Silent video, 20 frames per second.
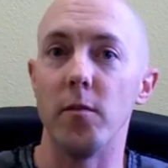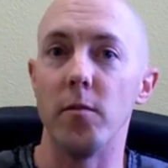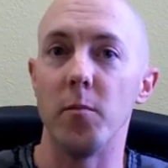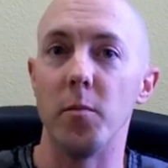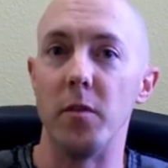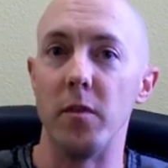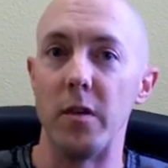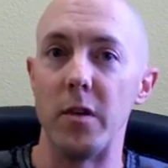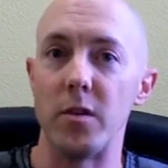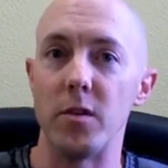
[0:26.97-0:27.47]

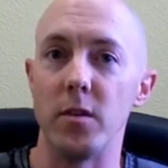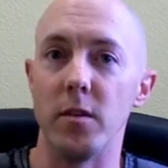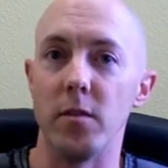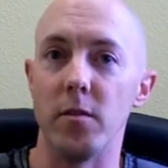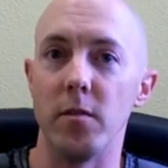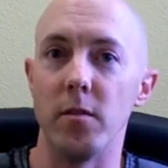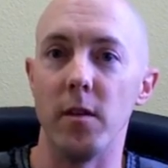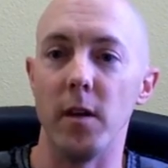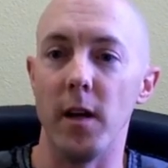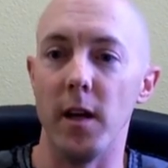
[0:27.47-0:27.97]
position
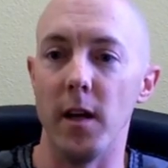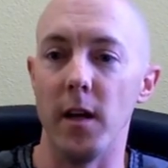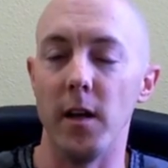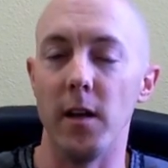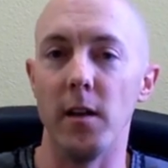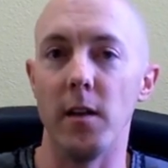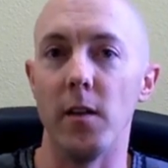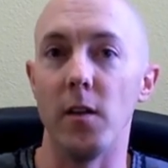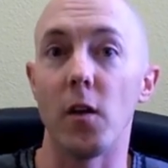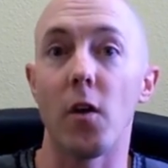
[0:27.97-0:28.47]
and
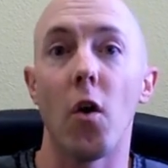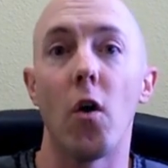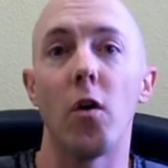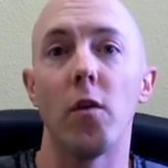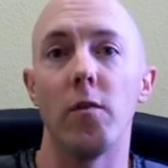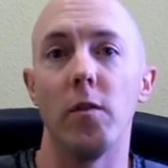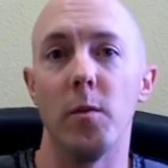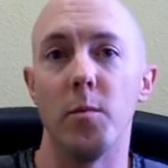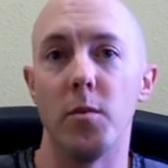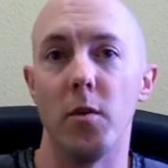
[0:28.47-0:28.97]
the card
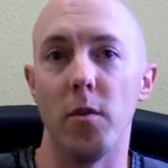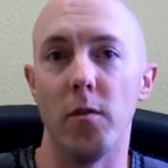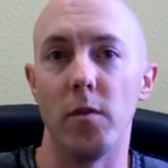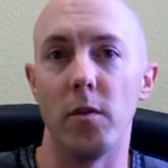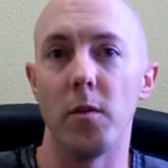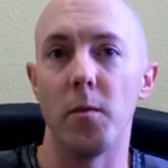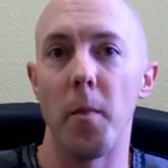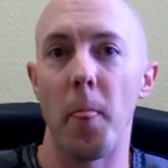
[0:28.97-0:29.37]
flips over.